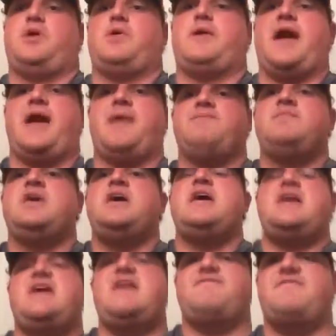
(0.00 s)
Okay,
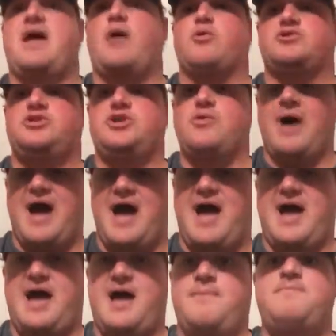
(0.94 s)
if they were too
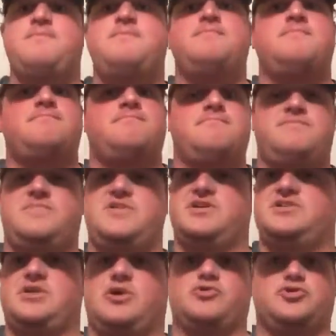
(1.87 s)
high,
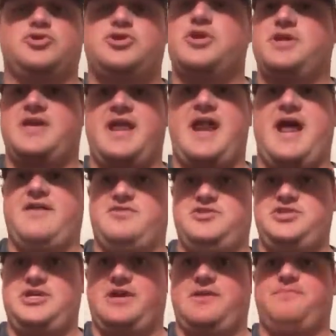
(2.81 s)
the soldiers couldn't get out of
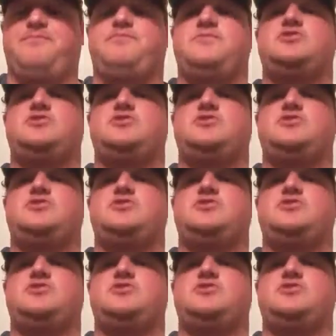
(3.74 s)
the ship.